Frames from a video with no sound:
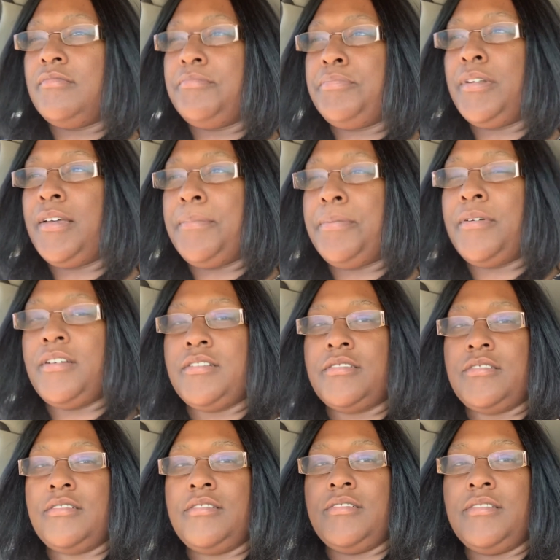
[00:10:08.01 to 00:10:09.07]
blood
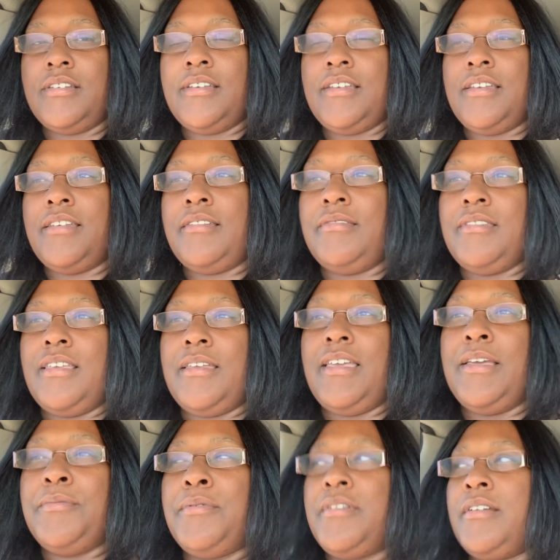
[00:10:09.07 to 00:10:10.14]
pressure,
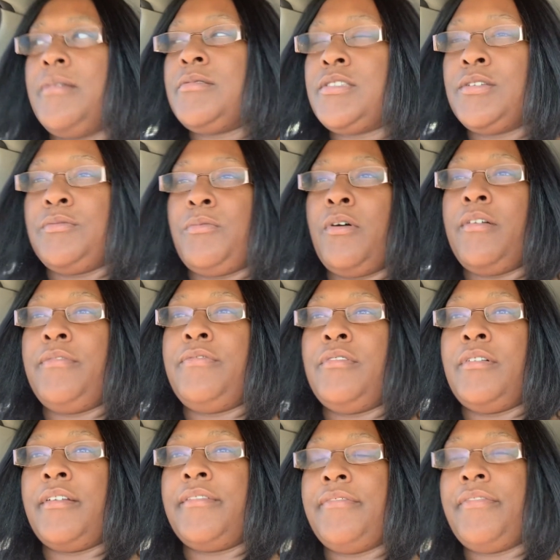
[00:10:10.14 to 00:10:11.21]
it went up to
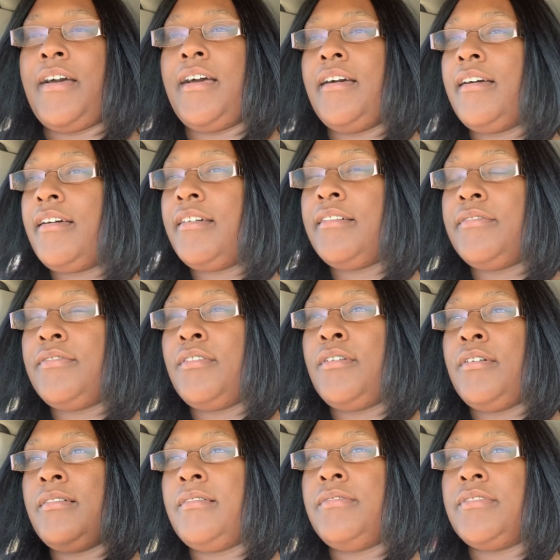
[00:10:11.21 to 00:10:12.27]
145
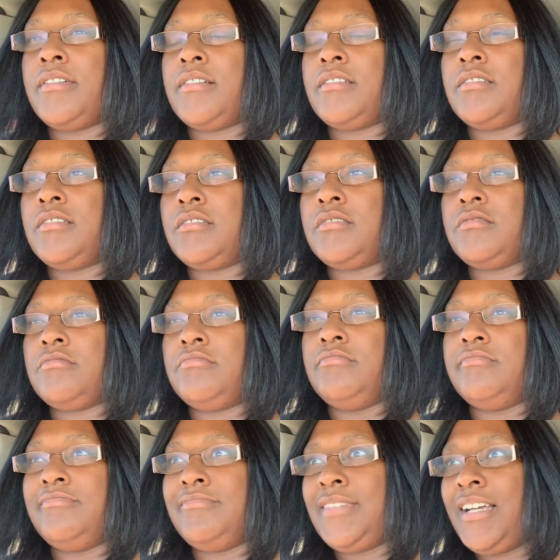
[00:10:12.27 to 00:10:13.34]
over
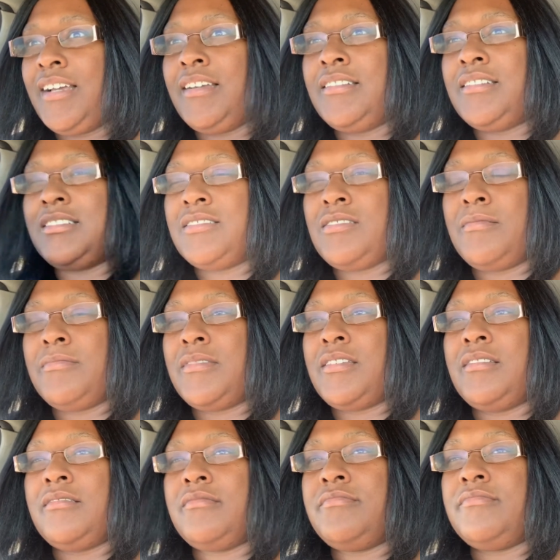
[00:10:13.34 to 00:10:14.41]
90
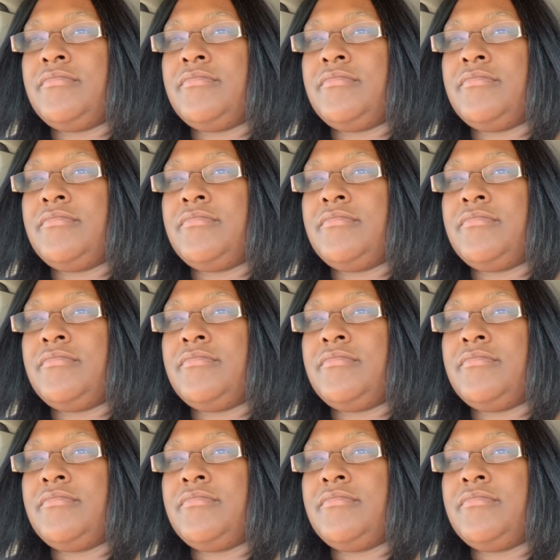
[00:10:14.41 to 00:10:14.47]
something.